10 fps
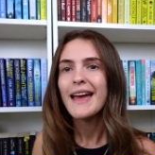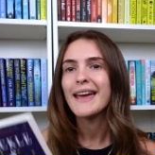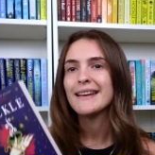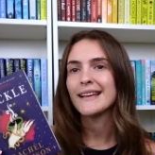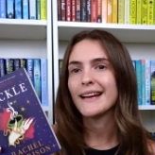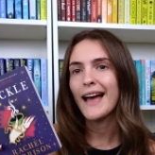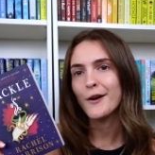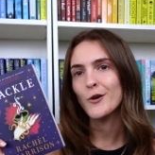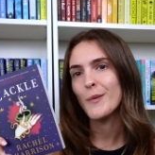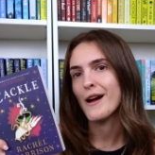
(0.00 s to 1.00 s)
is
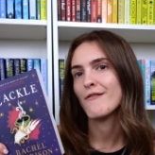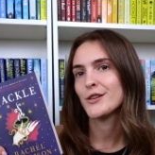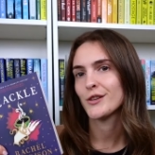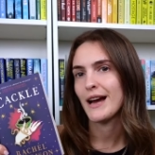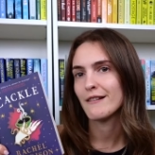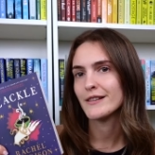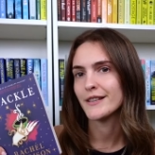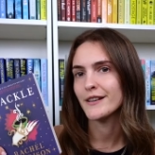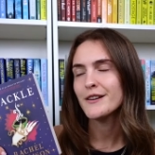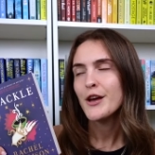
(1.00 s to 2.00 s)
cackle by rachel
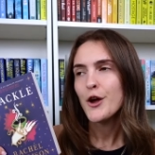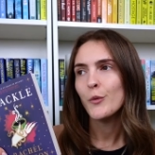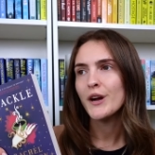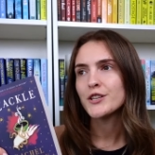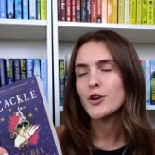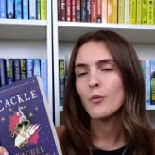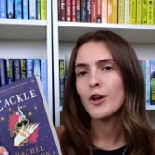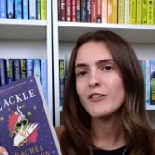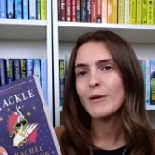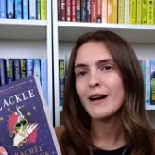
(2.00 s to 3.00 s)
harrison which
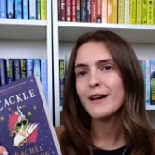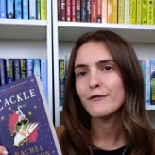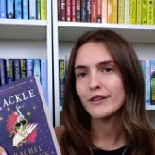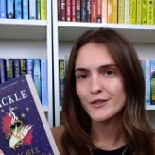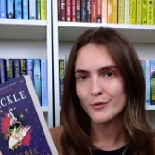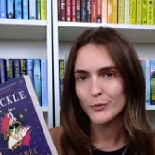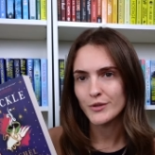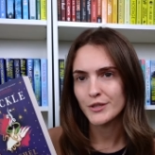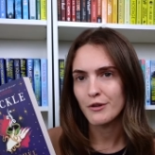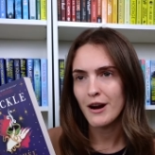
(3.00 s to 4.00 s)
one of my friends friends on
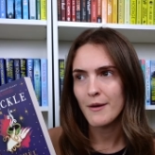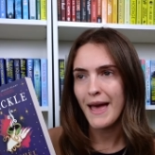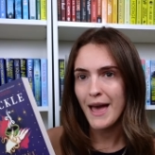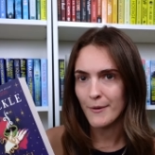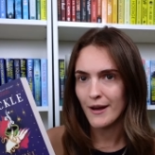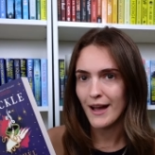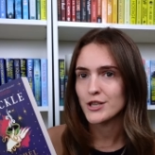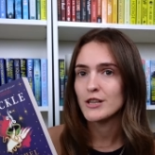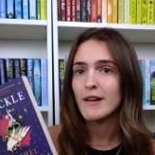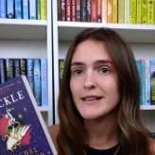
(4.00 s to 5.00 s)
Bookstagram, Emma,
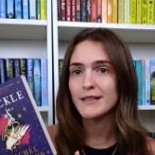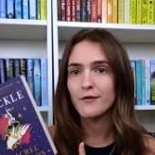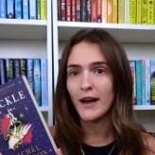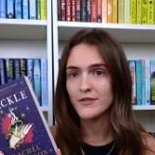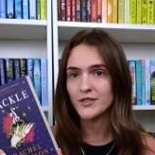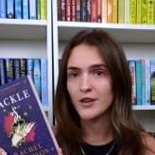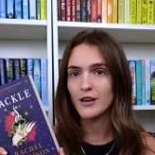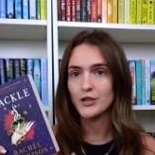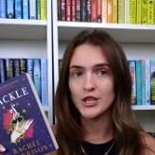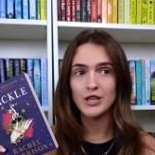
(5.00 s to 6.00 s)
actually rated five
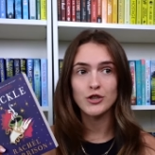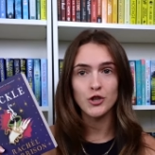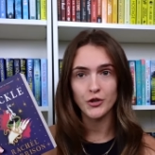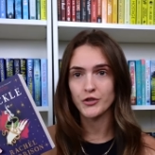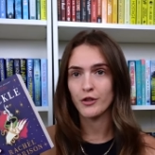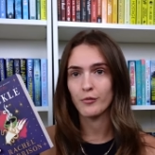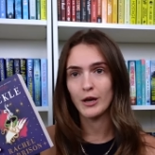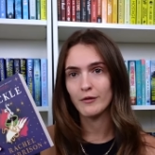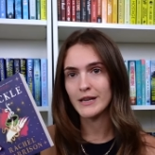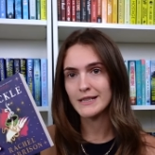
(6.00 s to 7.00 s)
star and she is just a
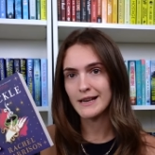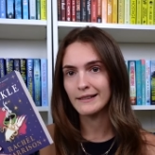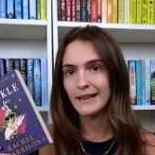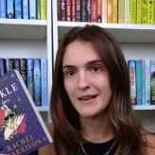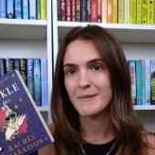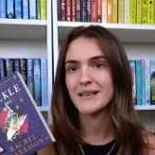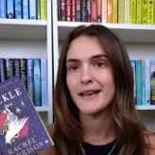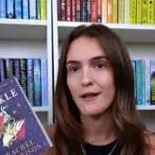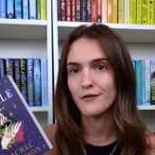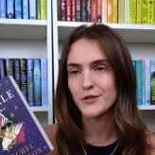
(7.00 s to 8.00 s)
thriller reader like
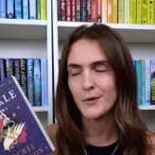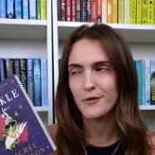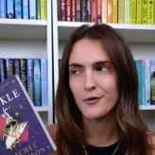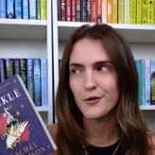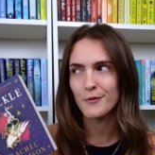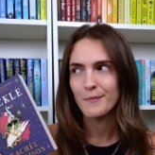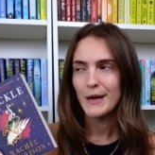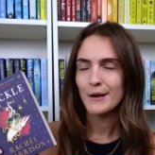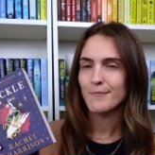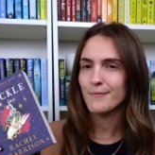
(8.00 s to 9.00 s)
myself. So I thought,
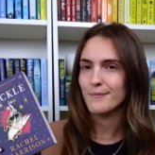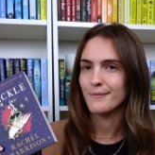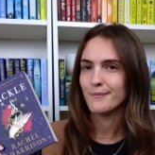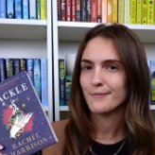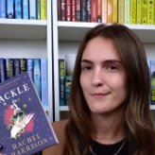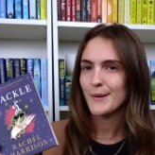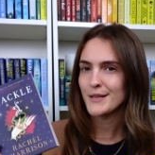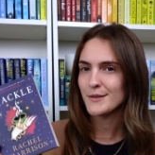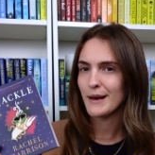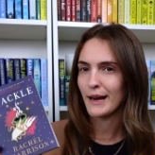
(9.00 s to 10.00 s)
hmm, maybe
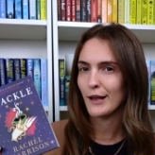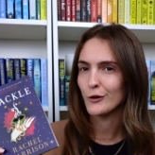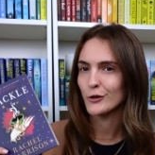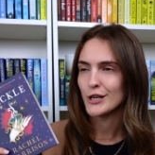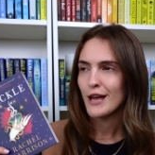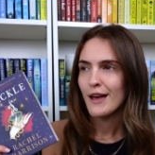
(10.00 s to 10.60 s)
this would be like a good